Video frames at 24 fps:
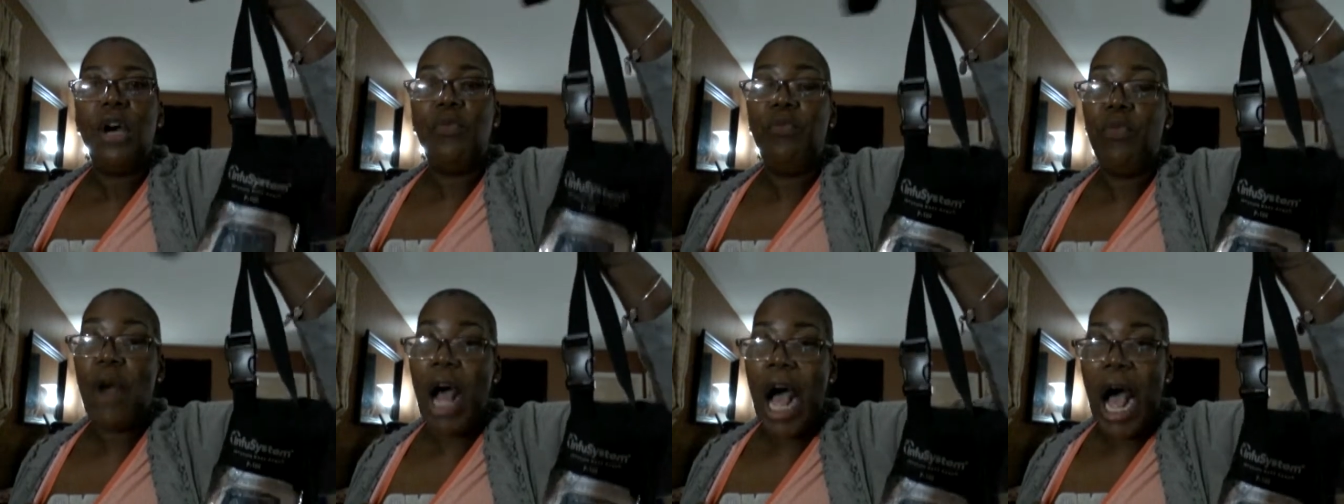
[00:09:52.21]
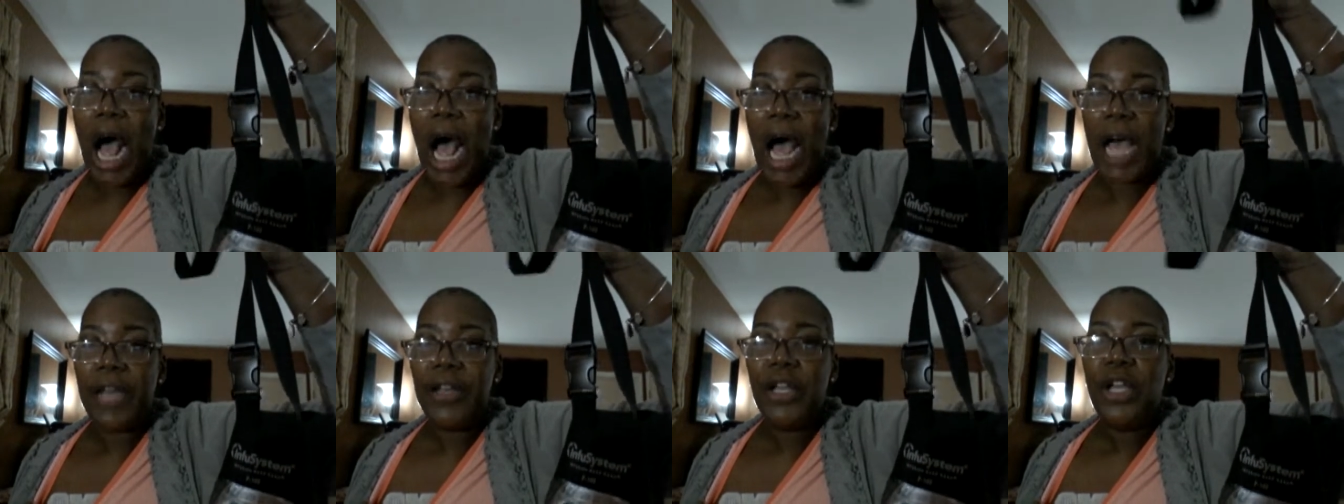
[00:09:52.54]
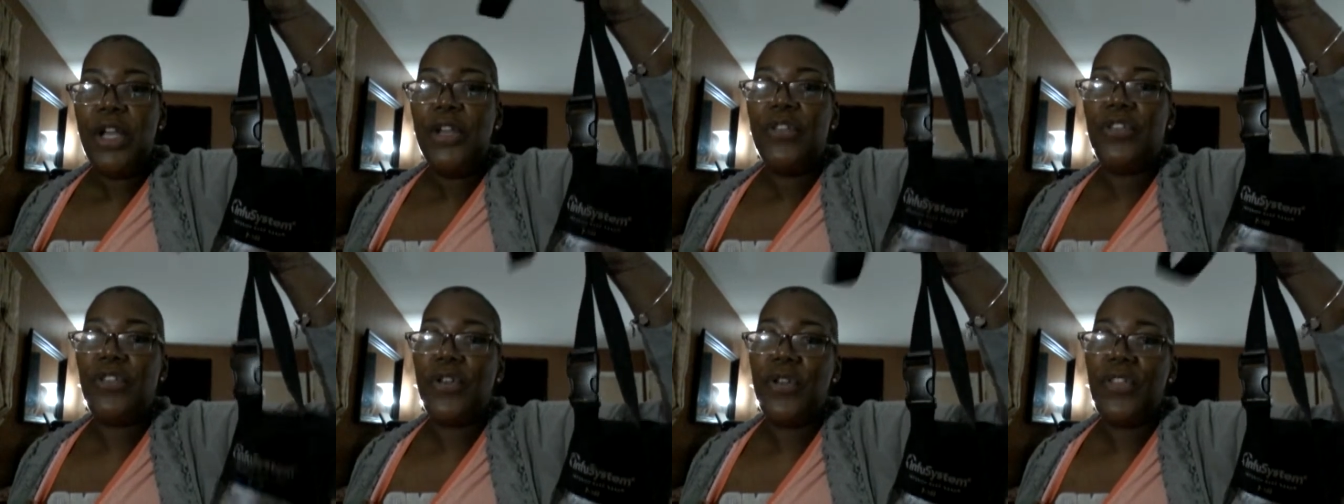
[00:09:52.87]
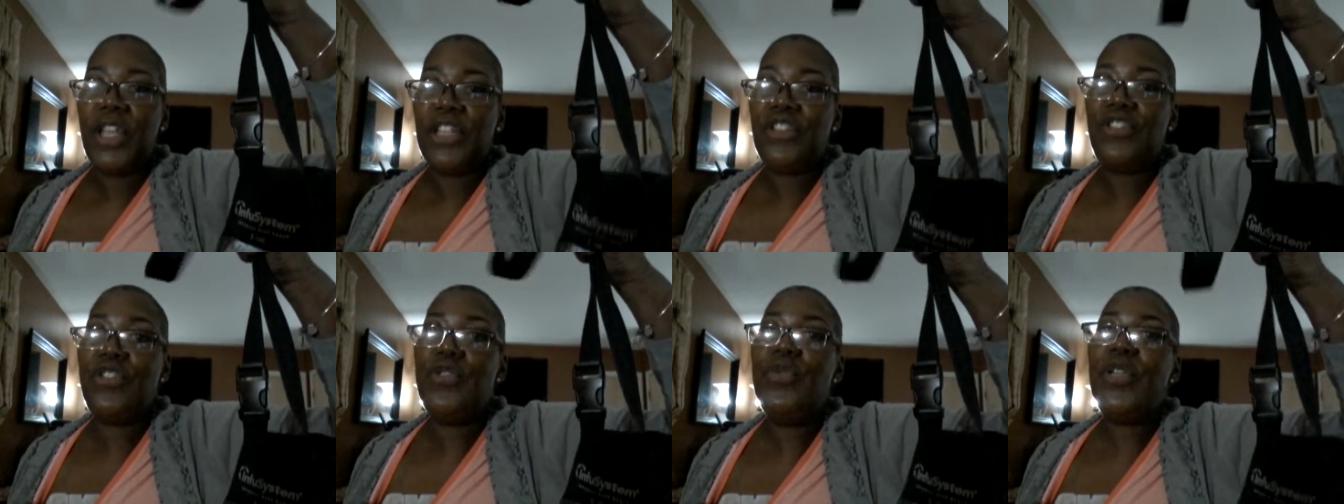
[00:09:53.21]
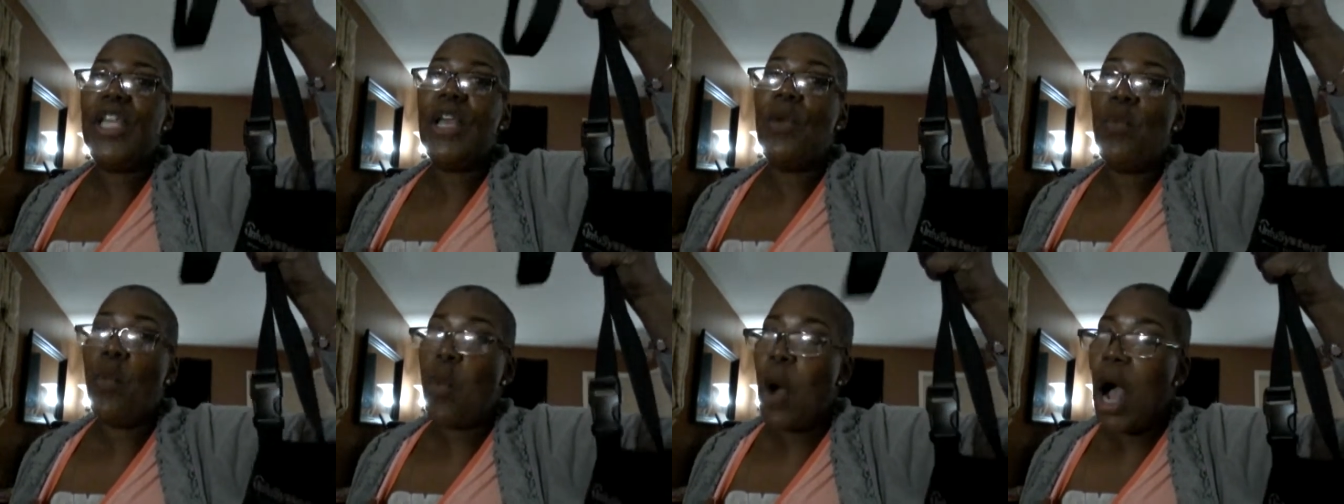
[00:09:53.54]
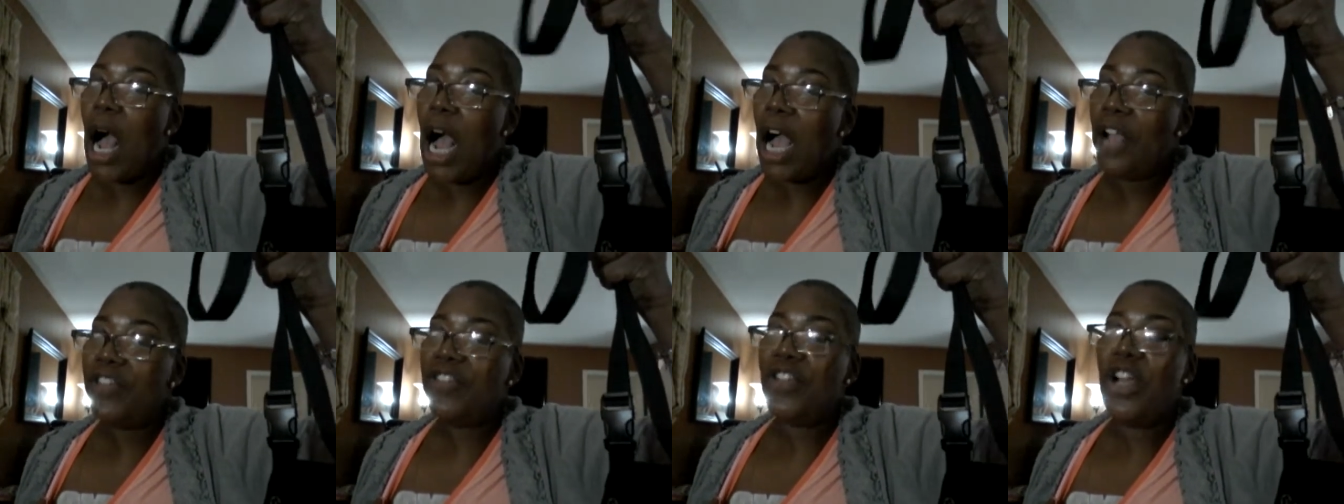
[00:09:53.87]
rod so that you can
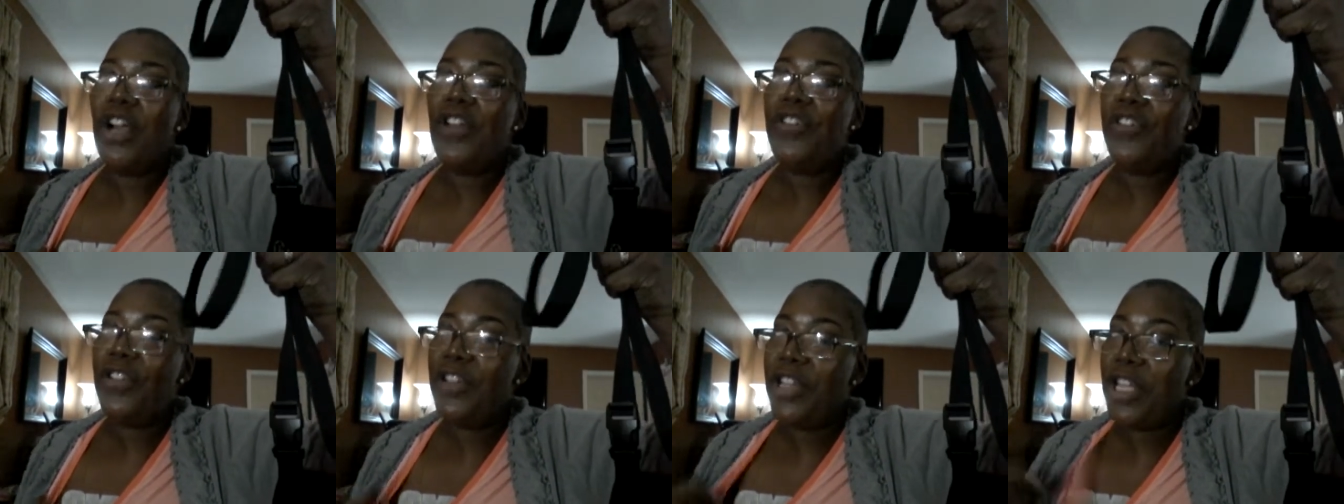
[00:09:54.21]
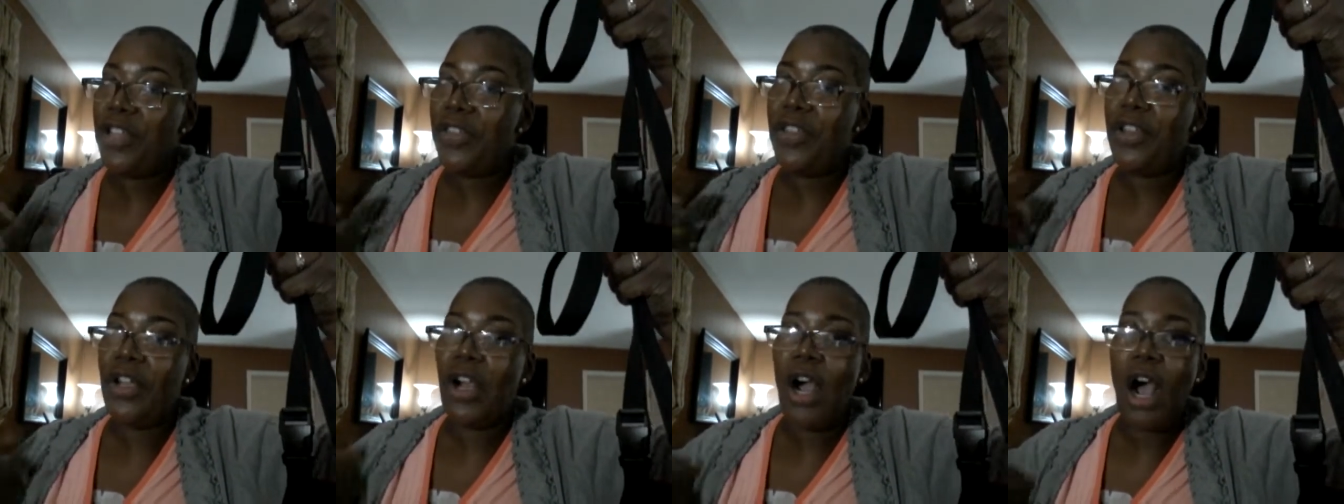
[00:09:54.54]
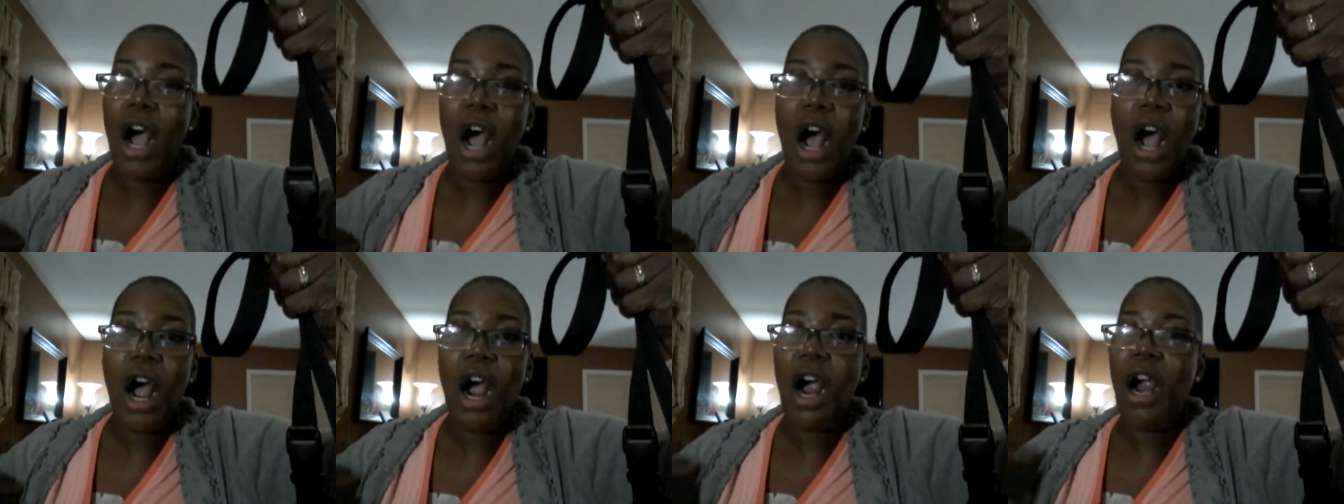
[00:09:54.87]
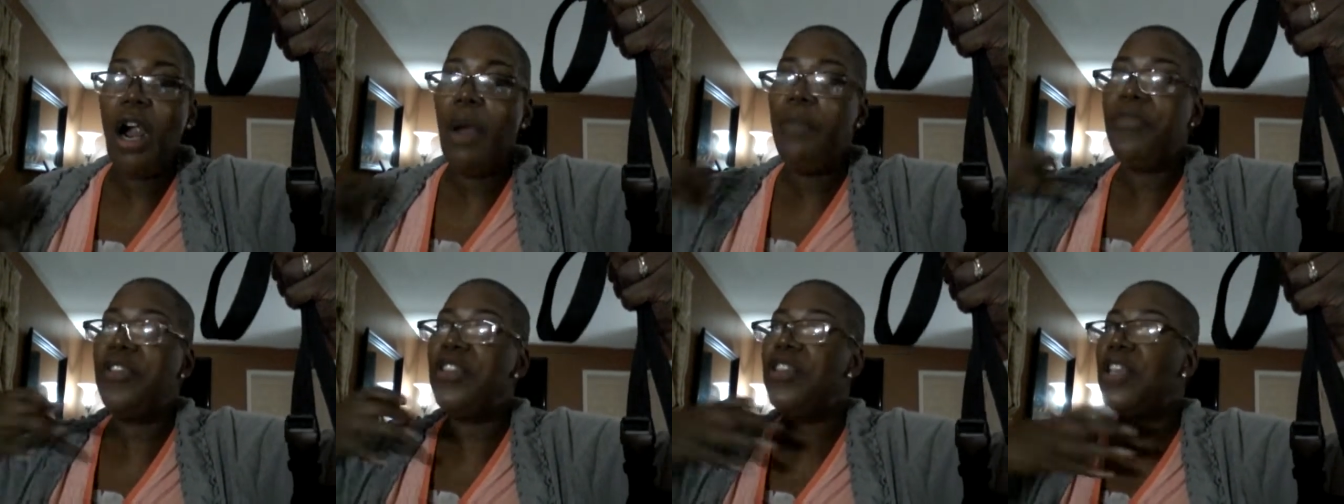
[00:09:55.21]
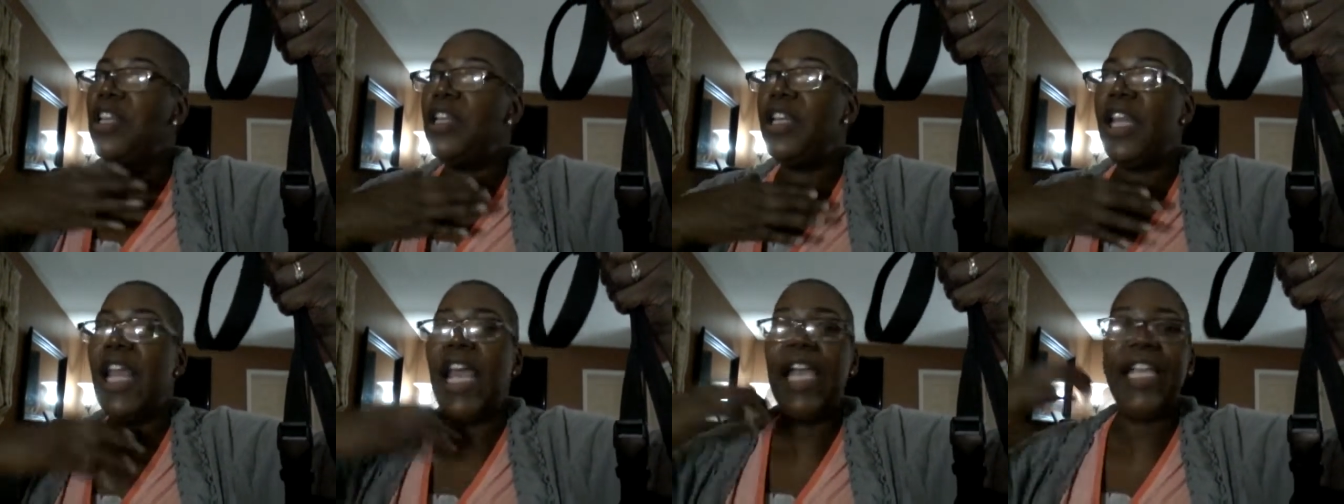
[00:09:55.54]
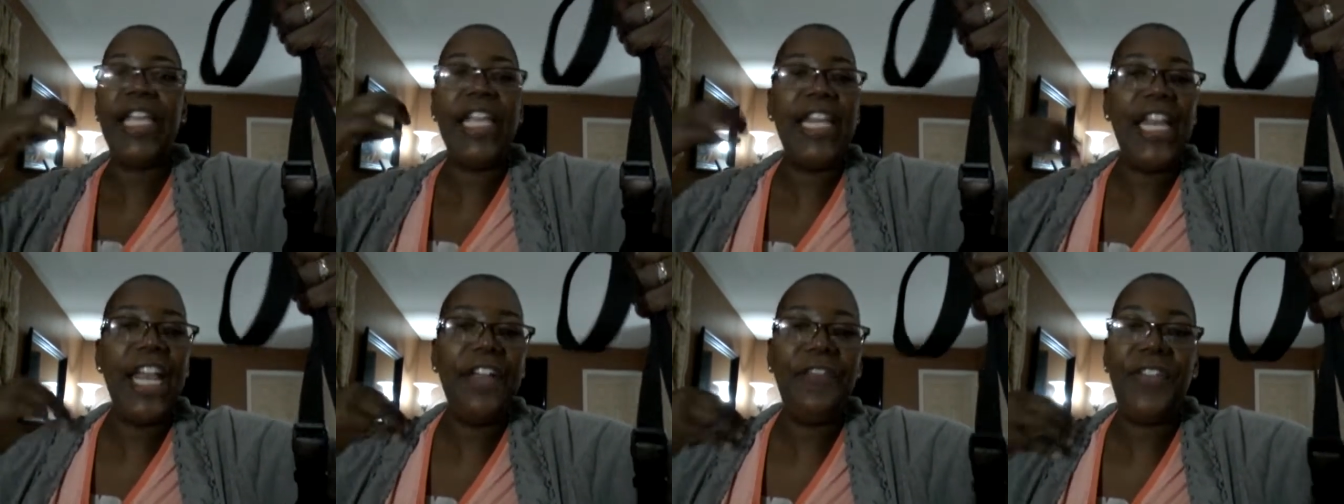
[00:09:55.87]
wash underneath your arms and your
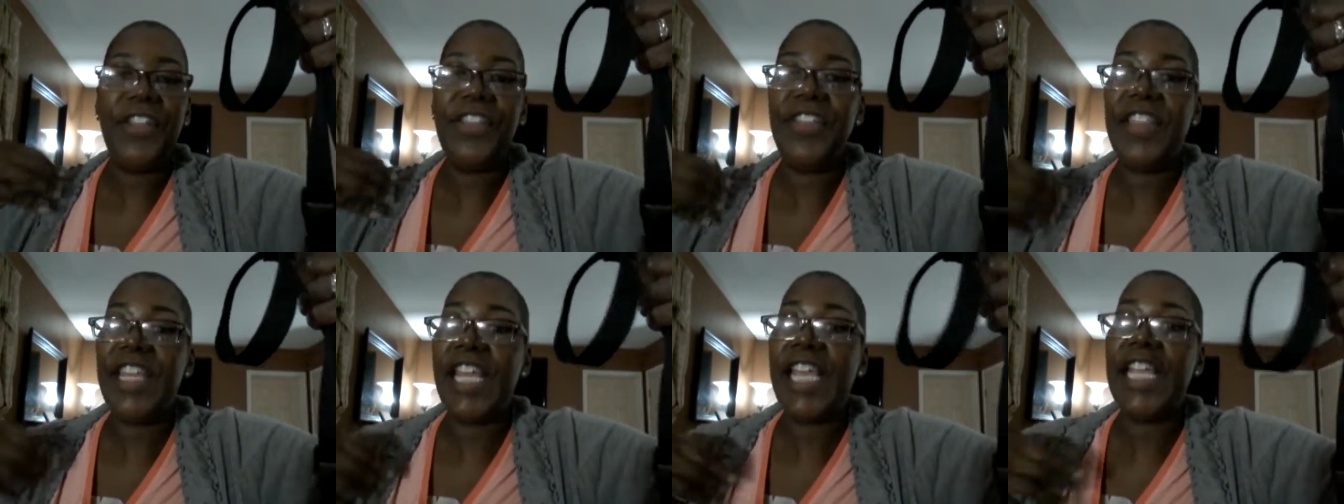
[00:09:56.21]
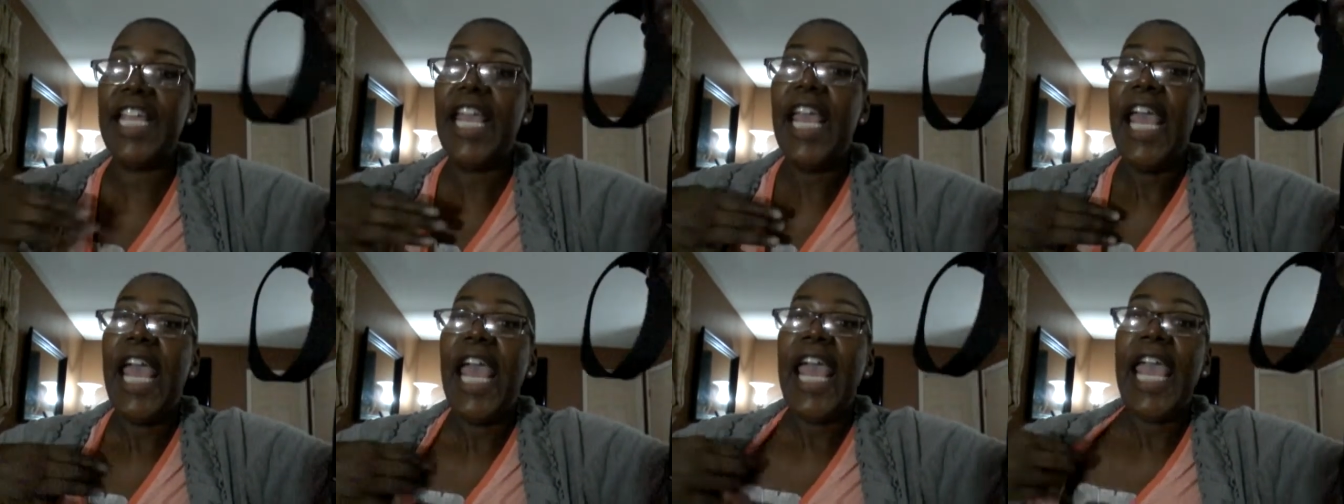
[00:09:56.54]
neck and everything